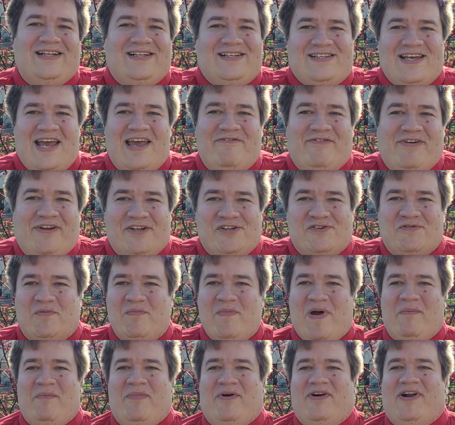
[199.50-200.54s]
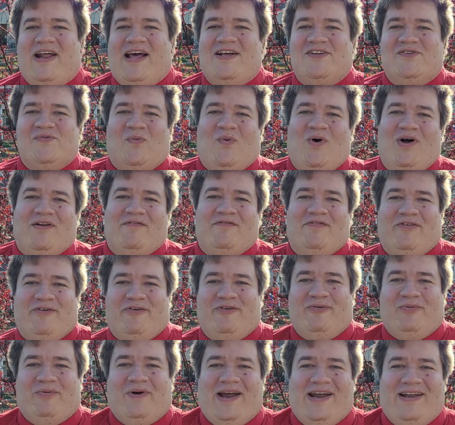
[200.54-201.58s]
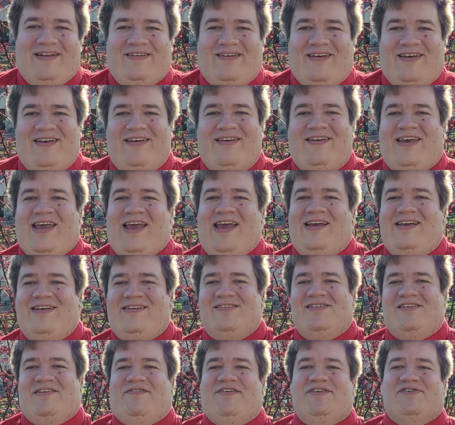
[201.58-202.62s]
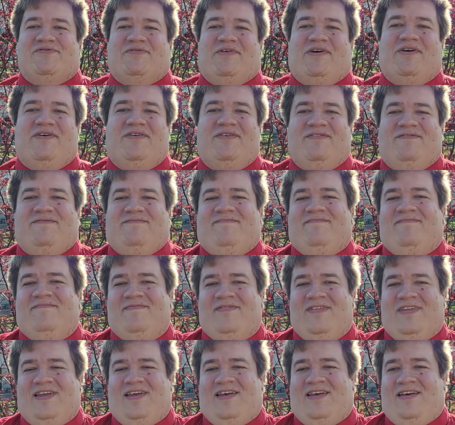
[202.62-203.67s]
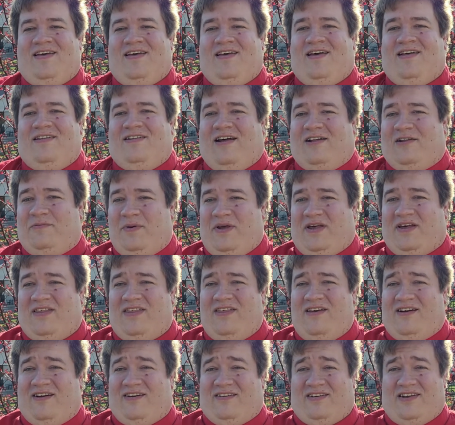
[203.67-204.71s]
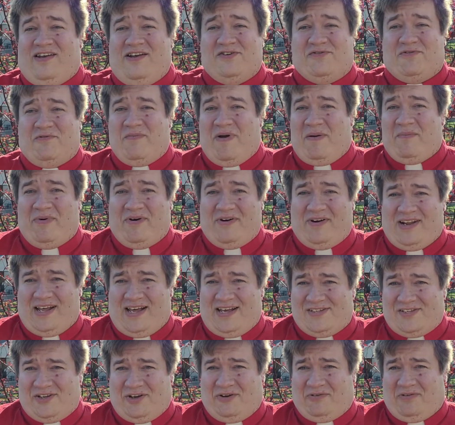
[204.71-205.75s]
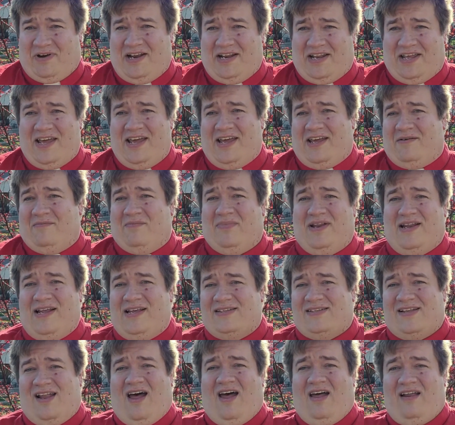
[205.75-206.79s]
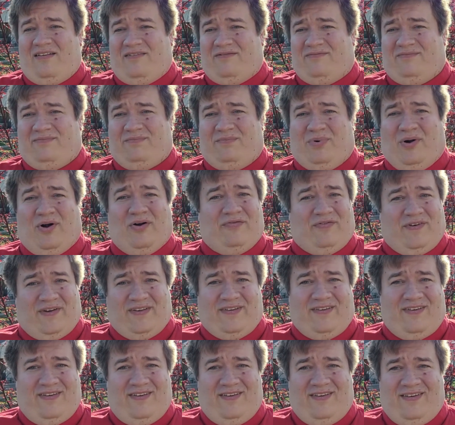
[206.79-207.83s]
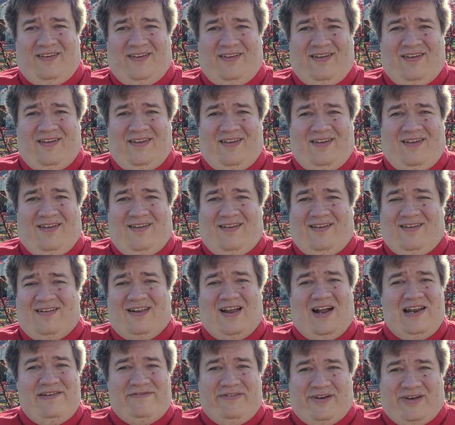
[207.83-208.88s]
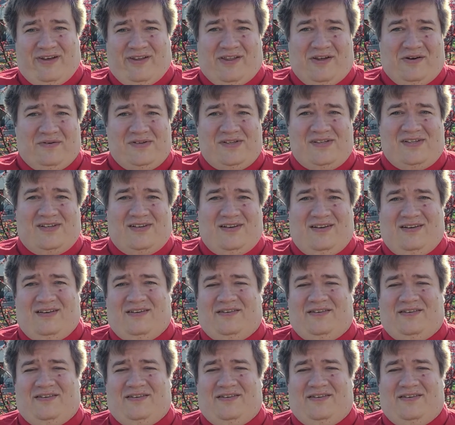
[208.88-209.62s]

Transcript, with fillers: David is remembered as one of the great kings of Israel. Now, to be clear, he's remembered as a great king, but he's not perfect, not even close.